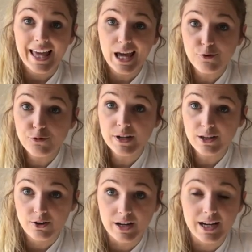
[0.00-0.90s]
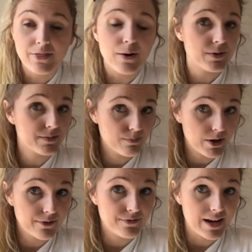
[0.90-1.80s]
Every unit that was
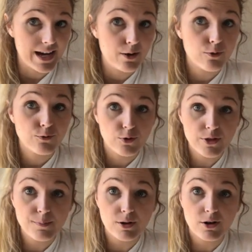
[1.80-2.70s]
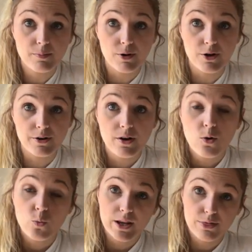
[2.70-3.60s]
modified for the block mode
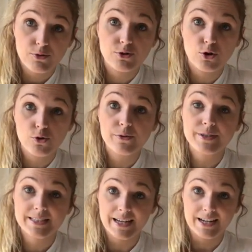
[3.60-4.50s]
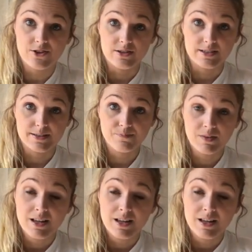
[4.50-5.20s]
went through 2 stages.